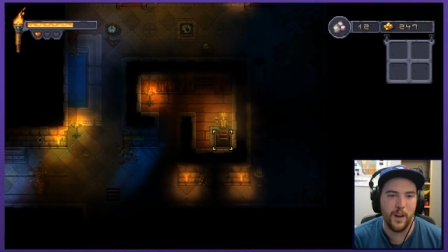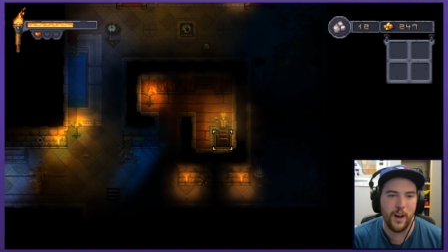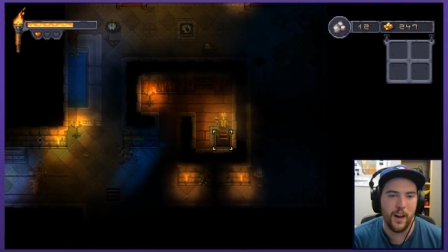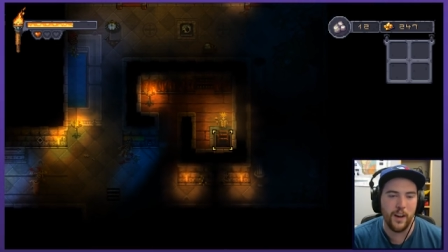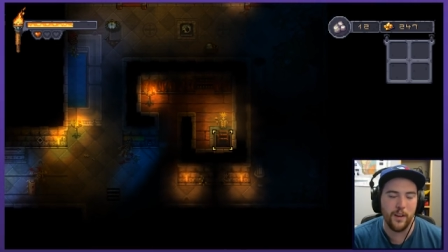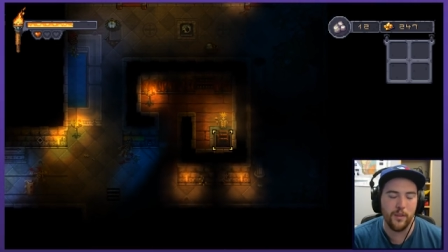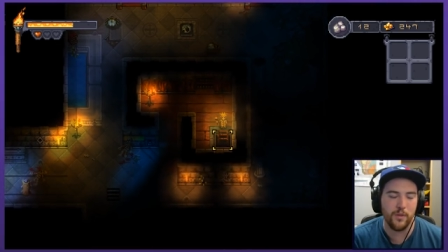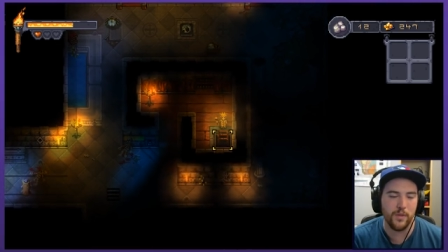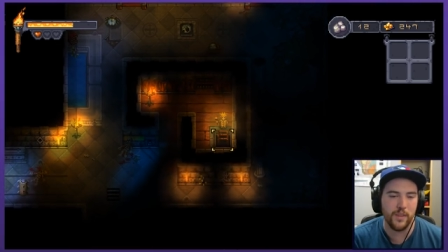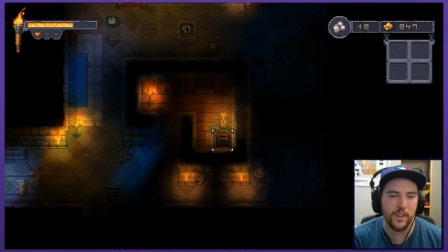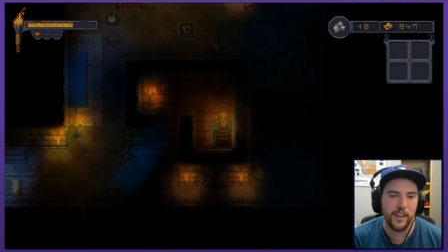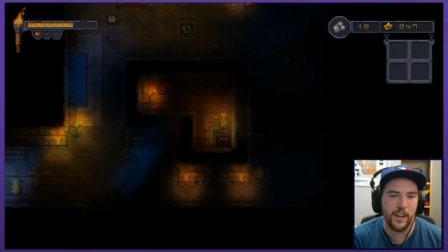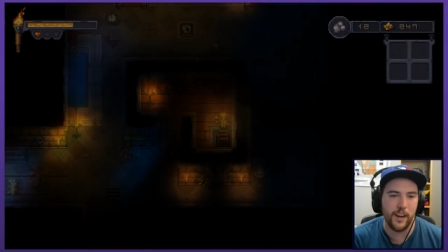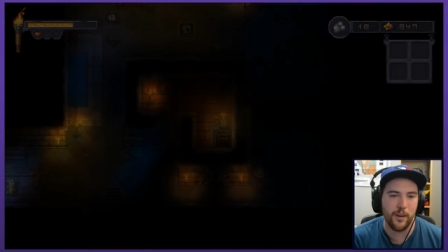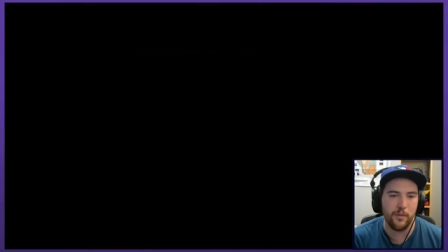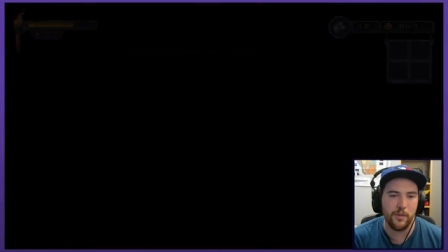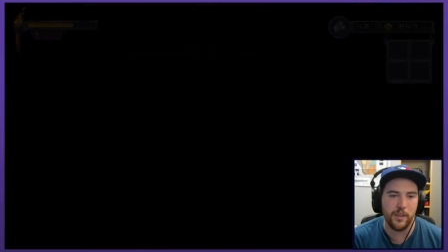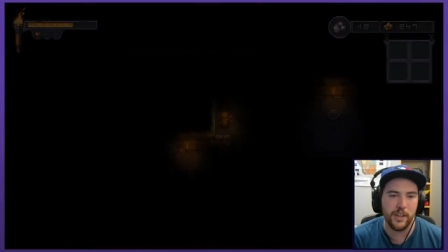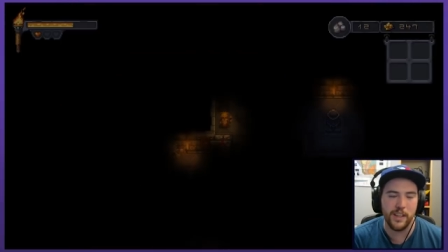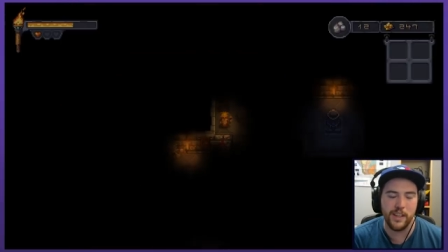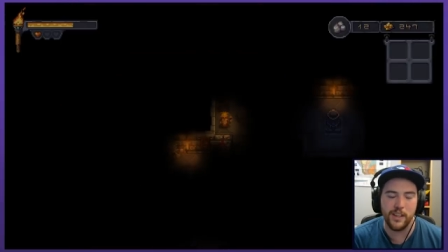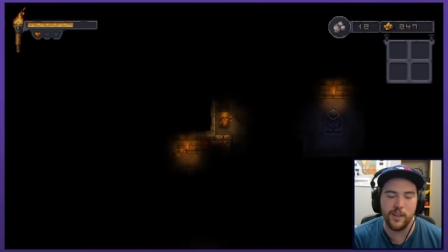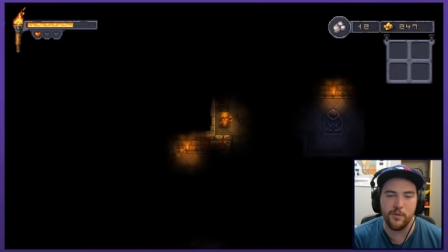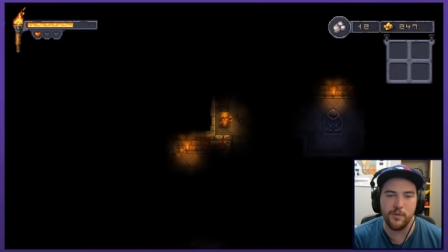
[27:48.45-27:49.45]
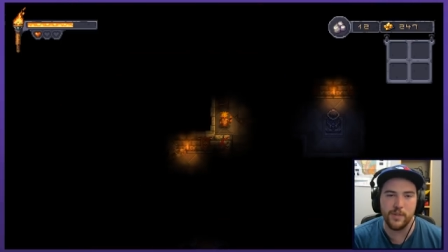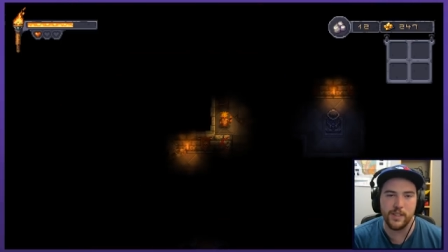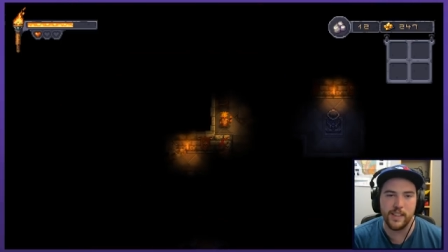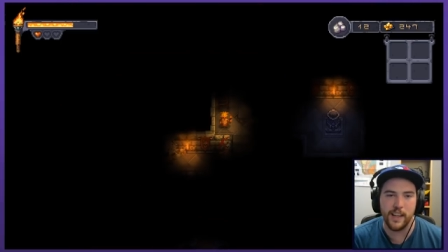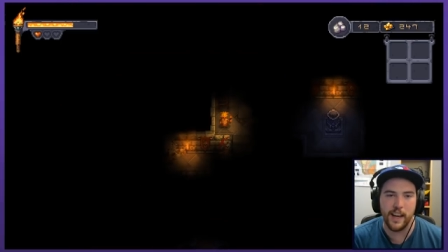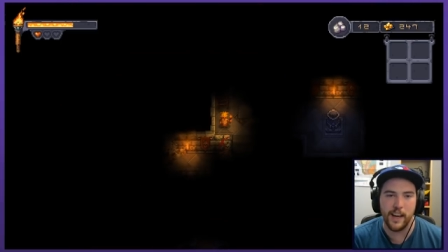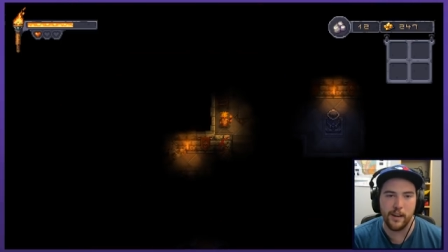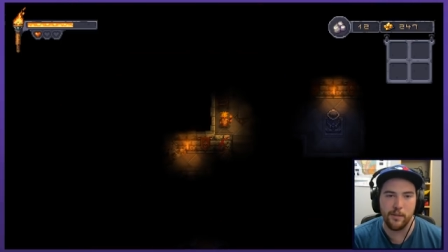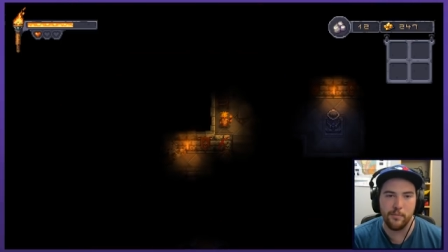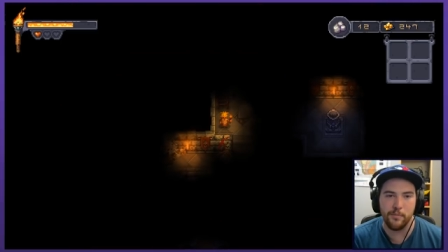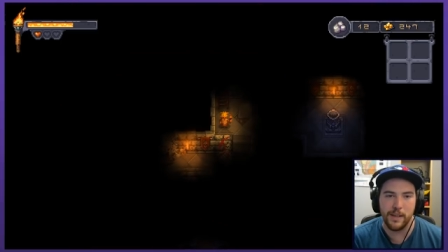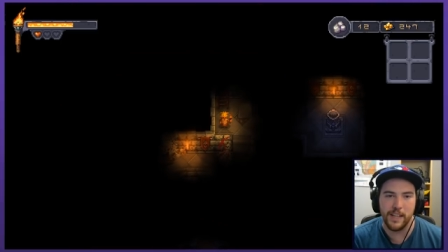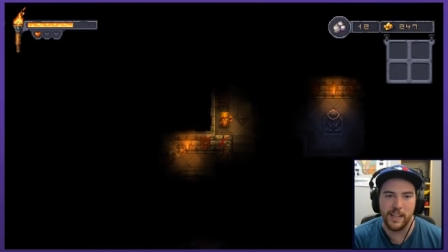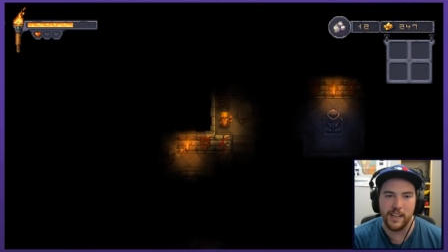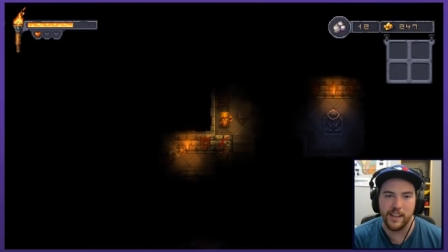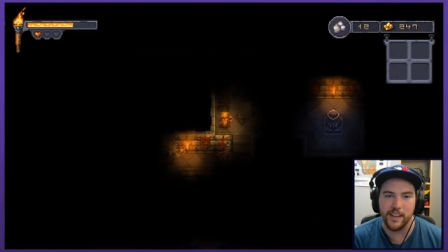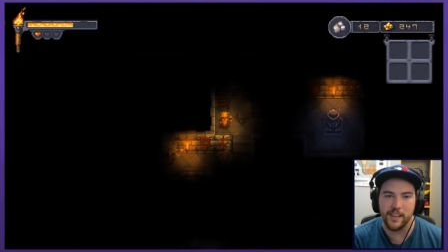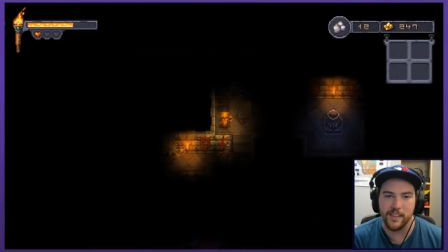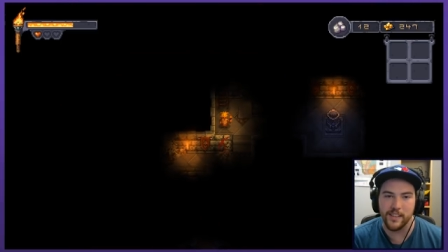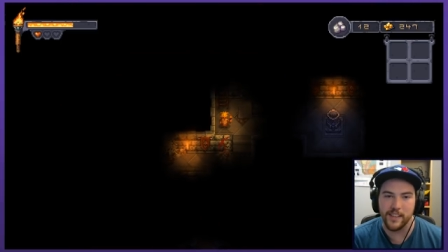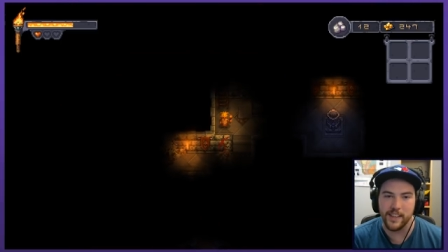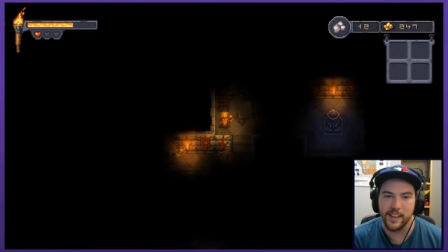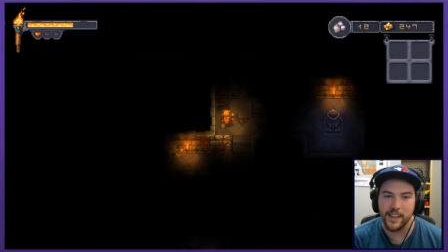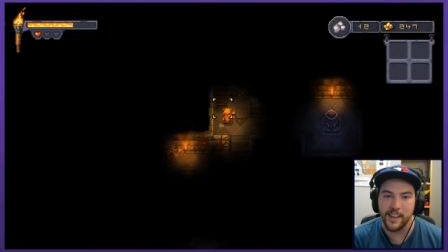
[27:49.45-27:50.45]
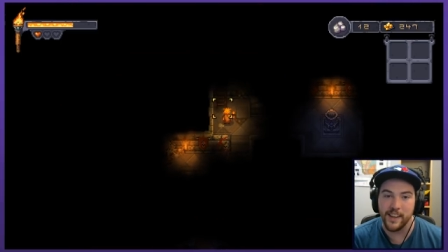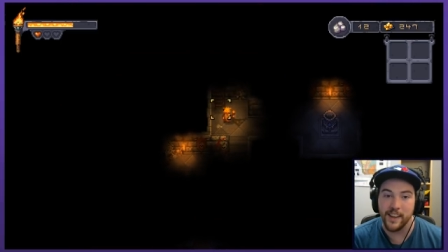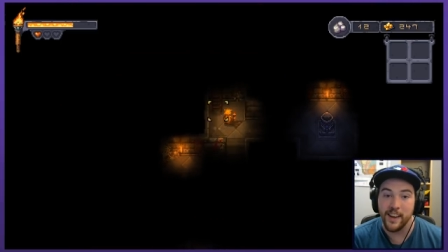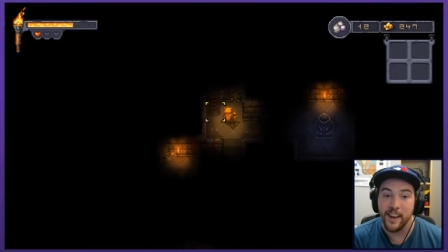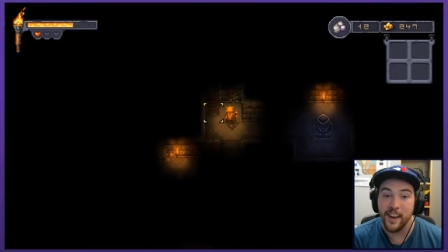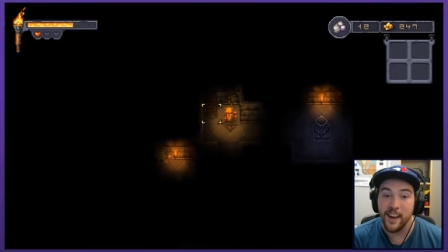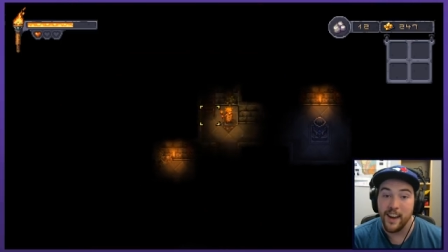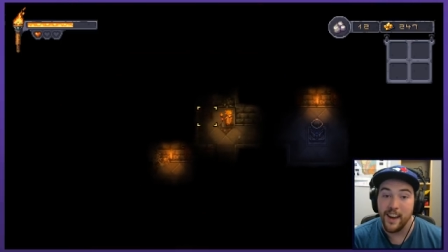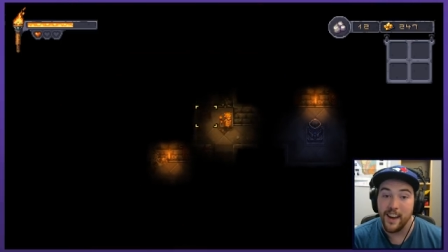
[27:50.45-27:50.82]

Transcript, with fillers: I don't think I want to use that immediately.